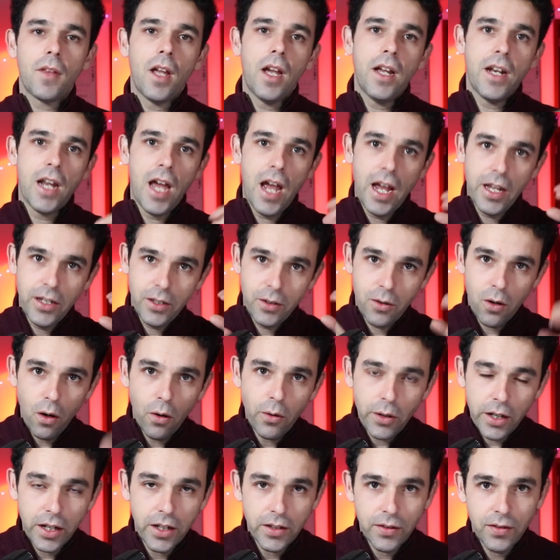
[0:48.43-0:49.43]
And I
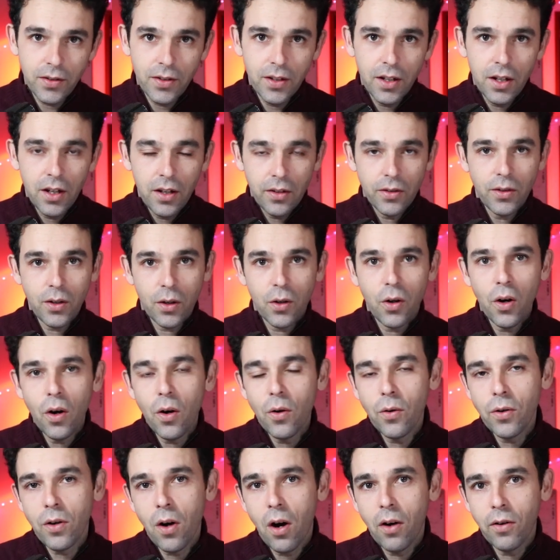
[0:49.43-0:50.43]
coded the
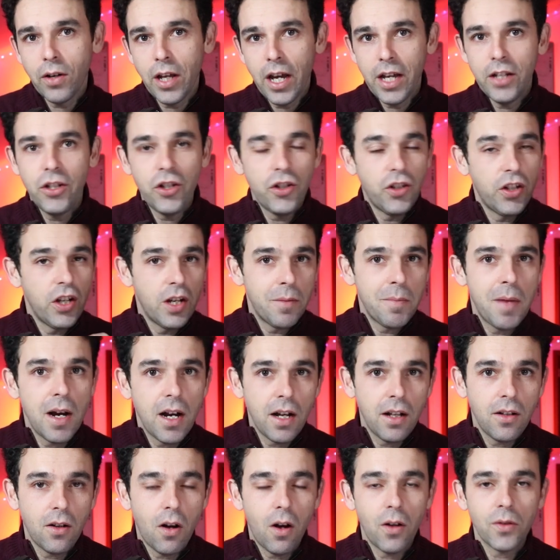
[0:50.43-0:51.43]
code on
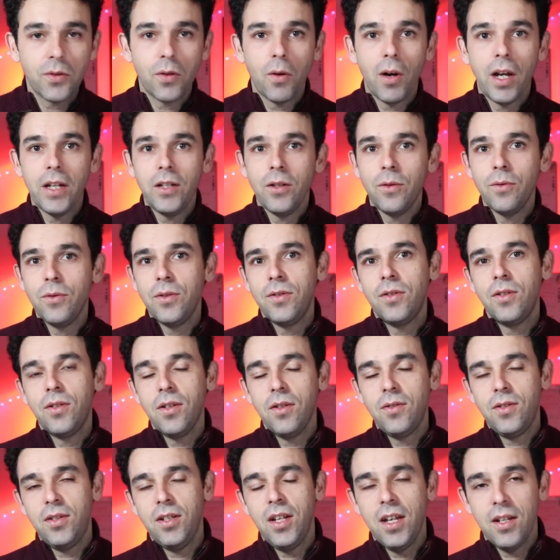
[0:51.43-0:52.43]
HTML. Also, I used
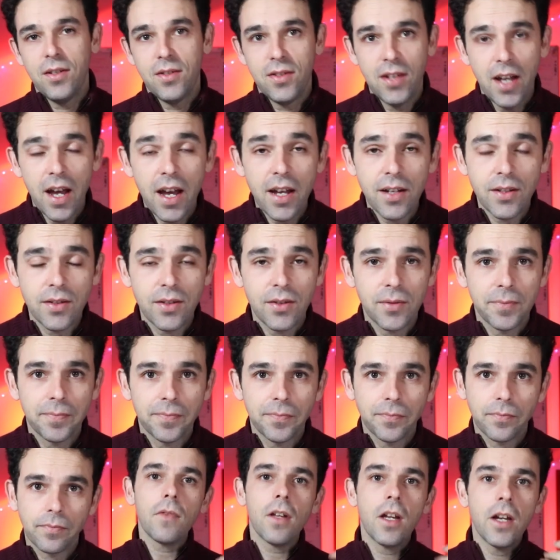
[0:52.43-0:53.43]
CSS
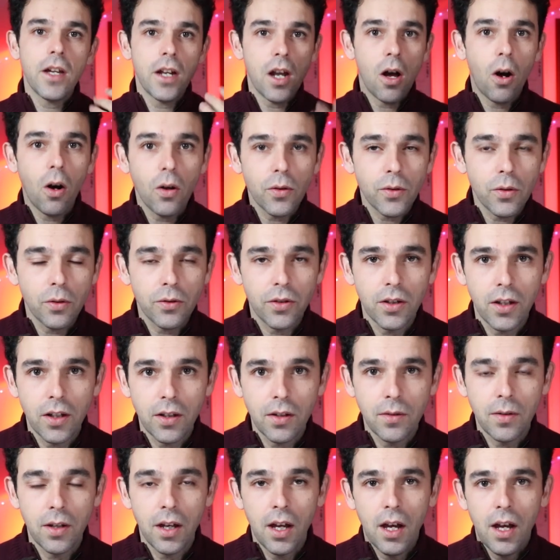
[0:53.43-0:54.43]
and I also
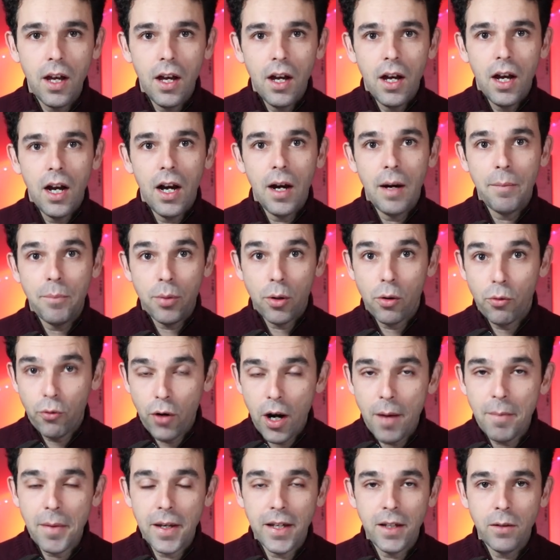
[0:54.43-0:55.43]
did
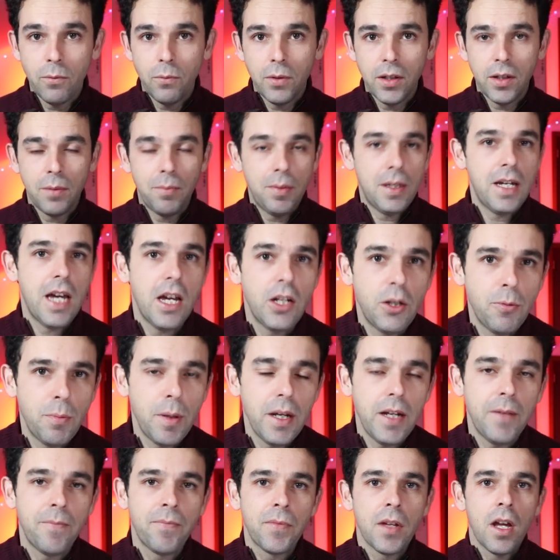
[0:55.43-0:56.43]
programming with
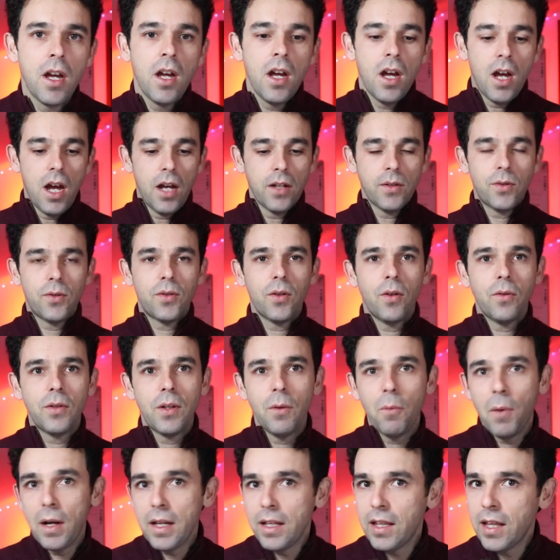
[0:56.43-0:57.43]
PHP. And so
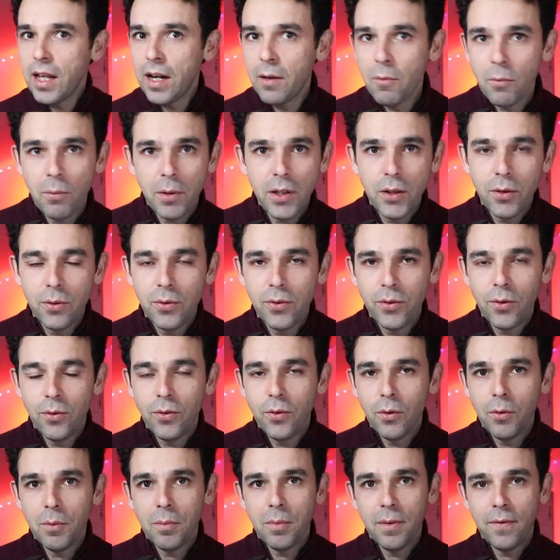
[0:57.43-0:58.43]
the way that we used to
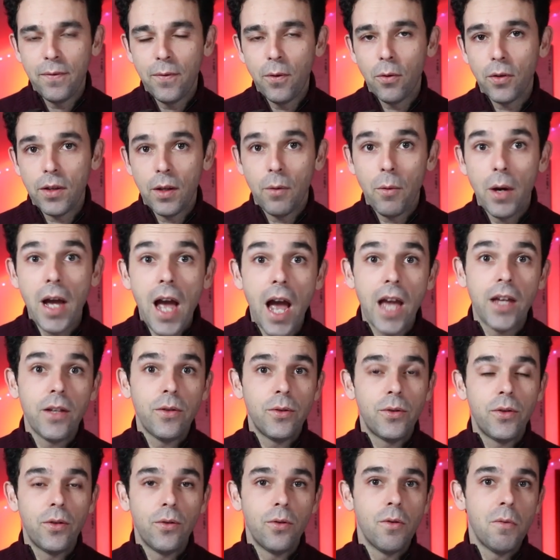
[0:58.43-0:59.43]
do it before, the way I
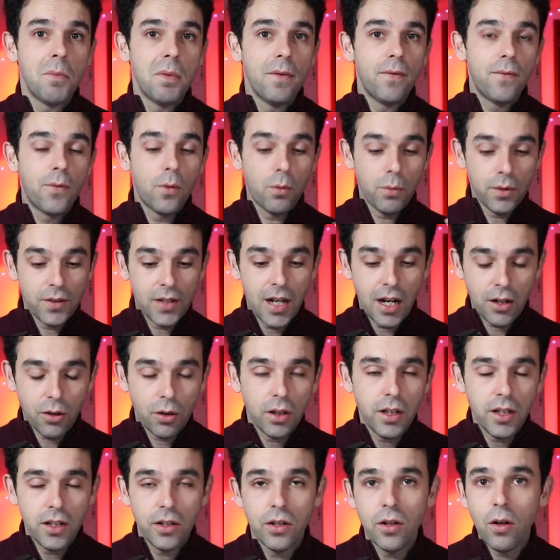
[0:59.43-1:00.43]
used to do it before was
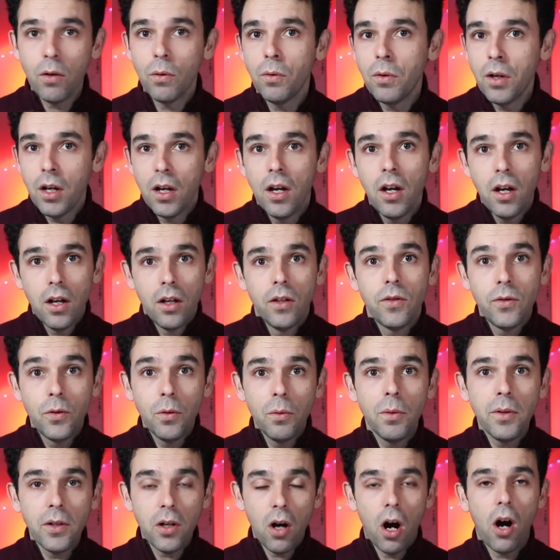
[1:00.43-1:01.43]
actually, you know, doing